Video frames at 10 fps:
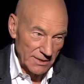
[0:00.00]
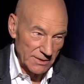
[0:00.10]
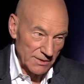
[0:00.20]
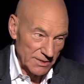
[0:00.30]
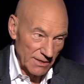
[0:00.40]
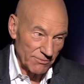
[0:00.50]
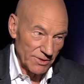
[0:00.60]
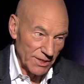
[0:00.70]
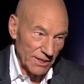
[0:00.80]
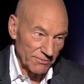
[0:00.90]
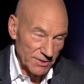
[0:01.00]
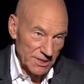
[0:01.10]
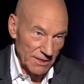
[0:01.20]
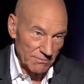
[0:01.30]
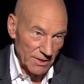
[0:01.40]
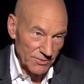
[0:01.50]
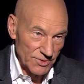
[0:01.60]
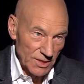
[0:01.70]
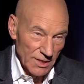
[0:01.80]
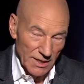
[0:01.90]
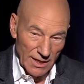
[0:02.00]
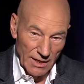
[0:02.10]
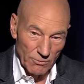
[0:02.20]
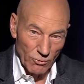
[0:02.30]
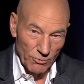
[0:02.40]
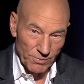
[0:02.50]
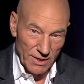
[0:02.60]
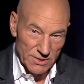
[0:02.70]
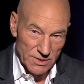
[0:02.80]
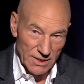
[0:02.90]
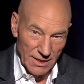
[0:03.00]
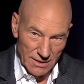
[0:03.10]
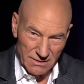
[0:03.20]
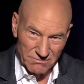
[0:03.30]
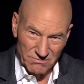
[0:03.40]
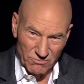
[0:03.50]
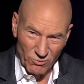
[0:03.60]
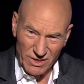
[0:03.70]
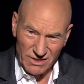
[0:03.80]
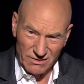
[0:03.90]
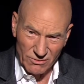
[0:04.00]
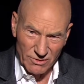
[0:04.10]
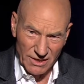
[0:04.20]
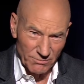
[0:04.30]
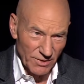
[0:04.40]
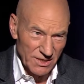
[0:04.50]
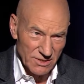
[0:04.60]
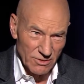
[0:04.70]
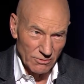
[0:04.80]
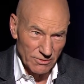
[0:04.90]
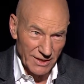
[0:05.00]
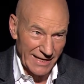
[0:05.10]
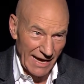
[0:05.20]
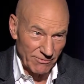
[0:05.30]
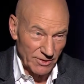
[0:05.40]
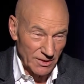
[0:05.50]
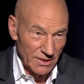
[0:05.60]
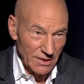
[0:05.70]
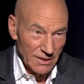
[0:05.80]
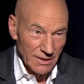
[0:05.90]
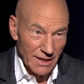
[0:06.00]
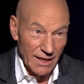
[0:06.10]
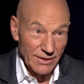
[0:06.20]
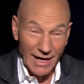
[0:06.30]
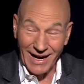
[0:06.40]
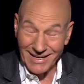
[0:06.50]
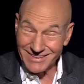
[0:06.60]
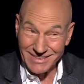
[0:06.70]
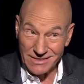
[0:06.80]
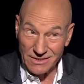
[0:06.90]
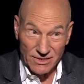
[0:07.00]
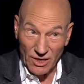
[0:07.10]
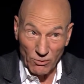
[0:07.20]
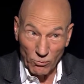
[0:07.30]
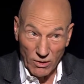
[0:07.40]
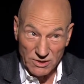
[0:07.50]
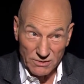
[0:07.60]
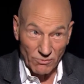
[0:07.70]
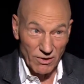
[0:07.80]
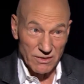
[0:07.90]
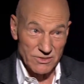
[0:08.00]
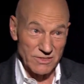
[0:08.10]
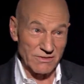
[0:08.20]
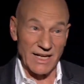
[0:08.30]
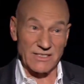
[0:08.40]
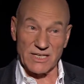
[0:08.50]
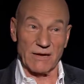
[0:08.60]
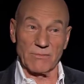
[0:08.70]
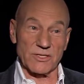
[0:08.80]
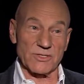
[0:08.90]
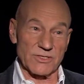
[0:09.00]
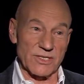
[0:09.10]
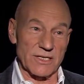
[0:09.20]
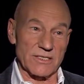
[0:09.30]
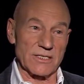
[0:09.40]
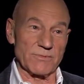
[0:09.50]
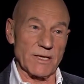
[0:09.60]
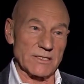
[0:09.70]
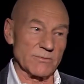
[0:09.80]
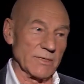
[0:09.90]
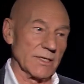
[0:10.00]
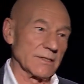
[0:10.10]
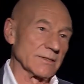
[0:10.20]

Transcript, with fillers: I did this every day for 10 months, and I walked past a weird-looking place called The Cavern, and I didn't know what it was. That's how much the 60s meant to me.